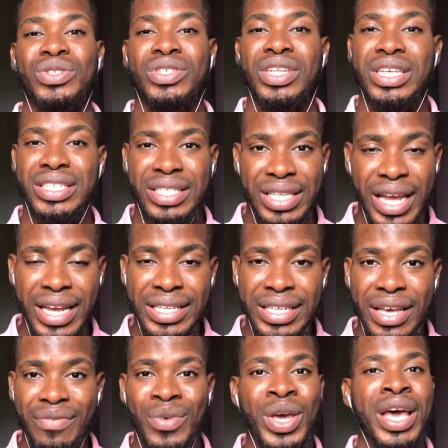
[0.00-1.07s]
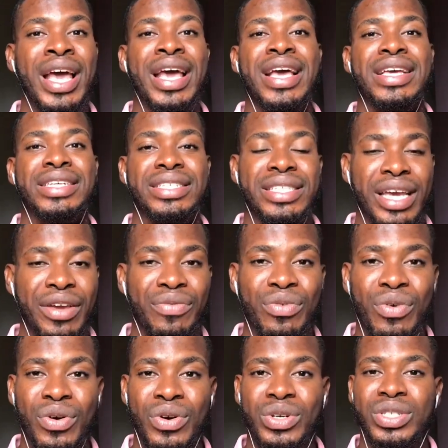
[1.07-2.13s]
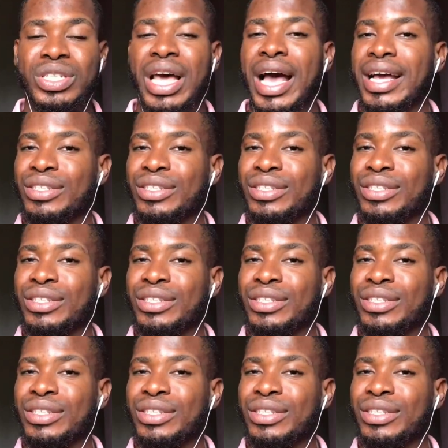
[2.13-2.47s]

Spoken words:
Stay safe, stay focused,